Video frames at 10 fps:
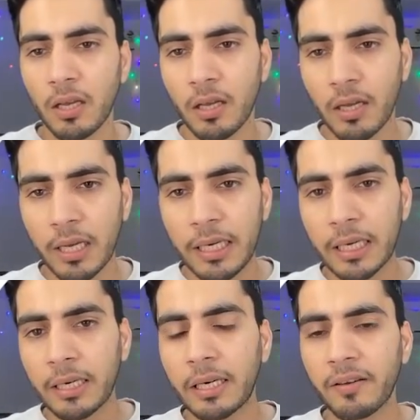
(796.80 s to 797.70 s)

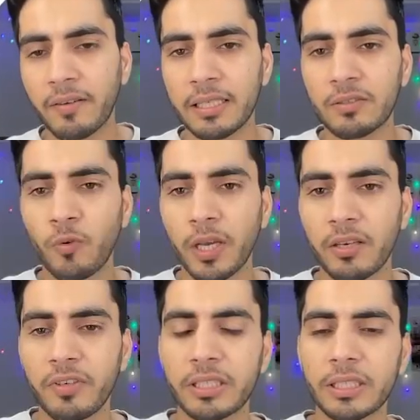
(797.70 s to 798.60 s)
internet device, where
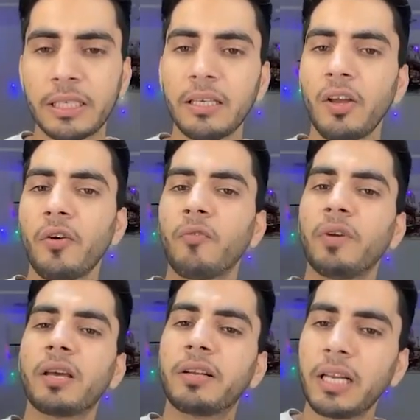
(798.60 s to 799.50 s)
we see we
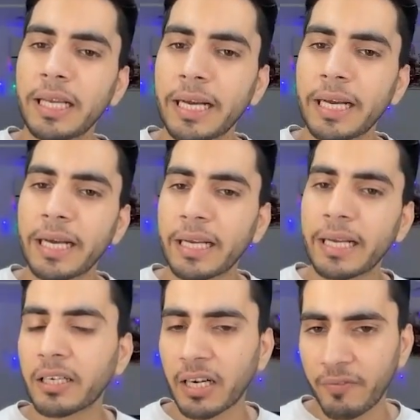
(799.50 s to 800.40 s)
are really getting the
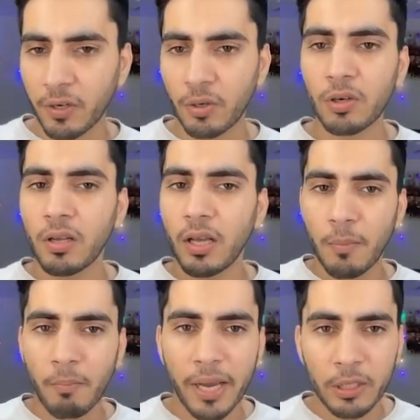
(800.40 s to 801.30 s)
traffic or not
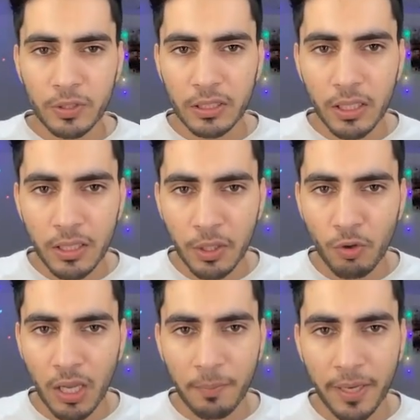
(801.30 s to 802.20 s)
by using the new
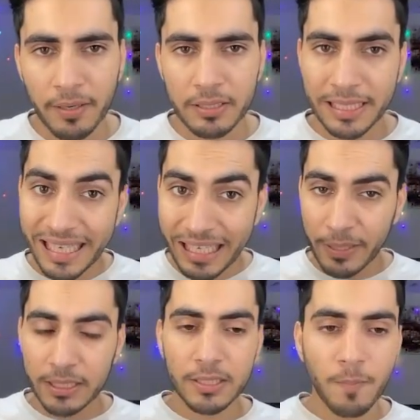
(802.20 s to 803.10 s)
IP address. It
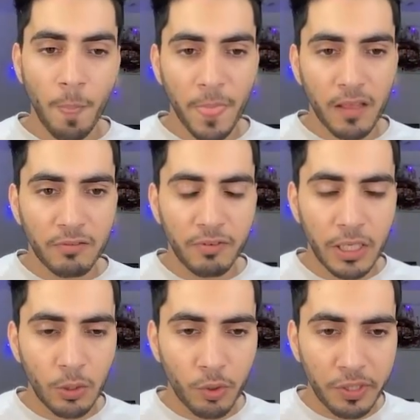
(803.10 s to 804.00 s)
means we will
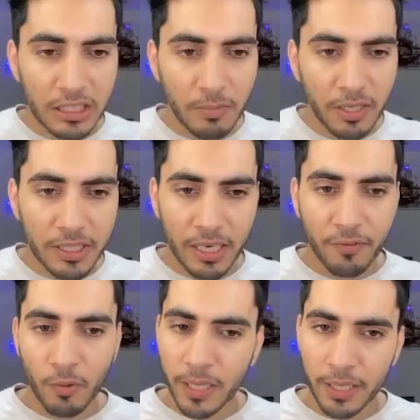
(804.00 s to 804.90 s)
do a reachability check
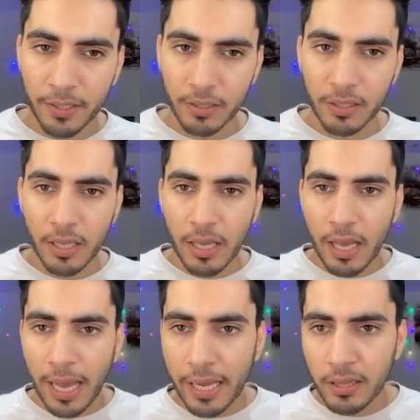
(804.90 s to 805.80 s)
from here,
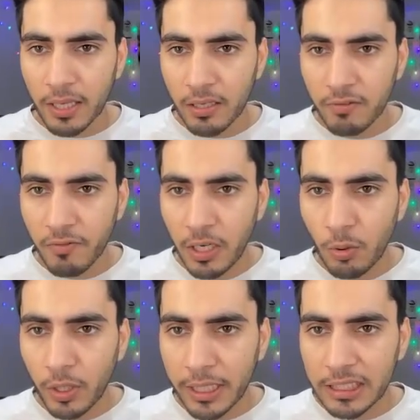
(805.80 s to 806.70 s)
and then we will do
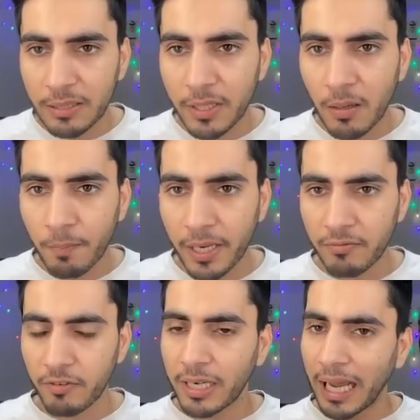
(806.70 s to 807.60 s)
a TCP dump here. We
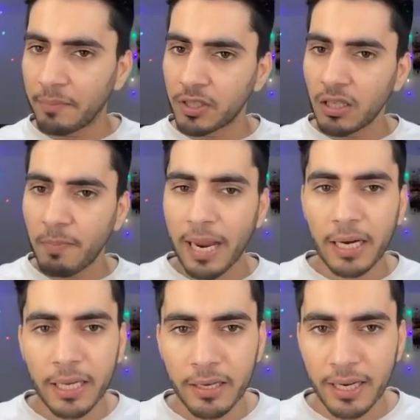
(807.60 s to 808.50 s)
will capture the packet
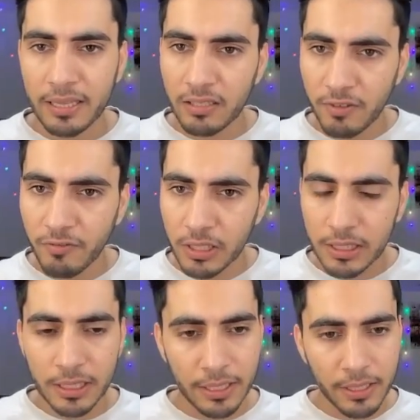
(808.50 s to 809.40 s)
here, and then we will
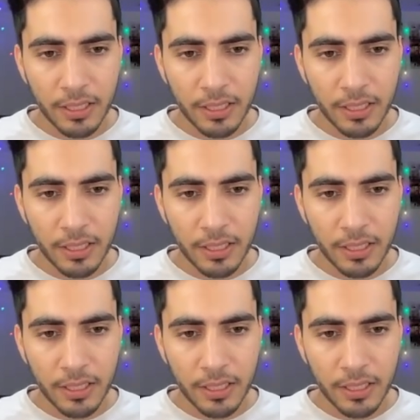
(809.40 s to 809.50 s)
see